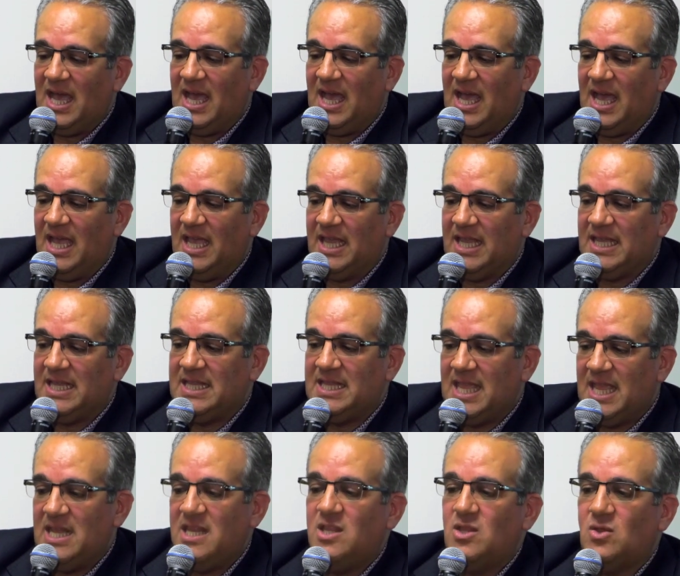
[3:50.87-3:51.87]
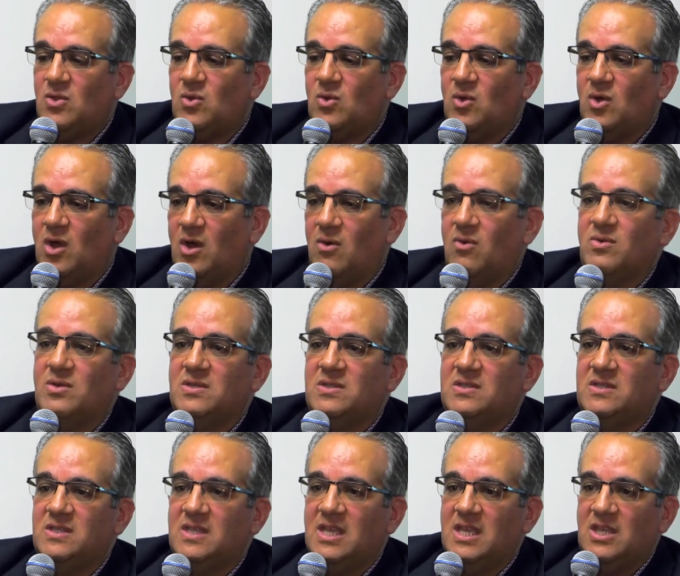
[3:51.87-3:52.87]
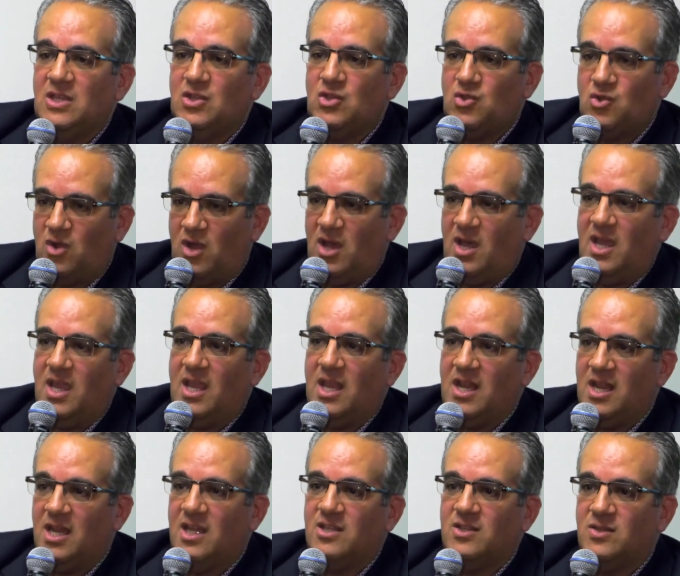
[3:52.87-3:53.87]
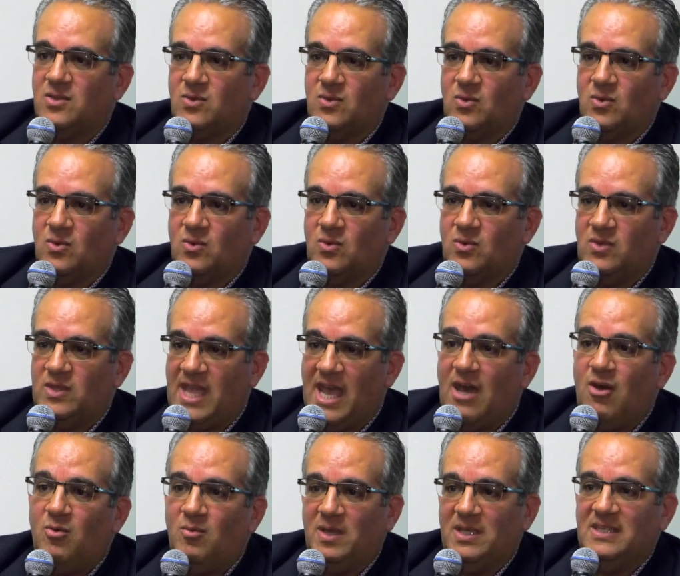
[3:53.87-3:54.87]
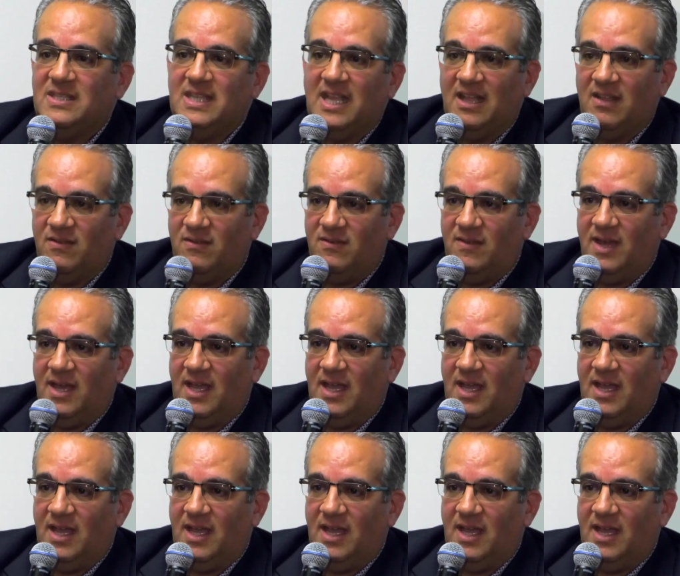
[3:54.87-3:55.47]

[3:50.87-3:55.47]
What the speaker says: I tend to always try not to doubt myself.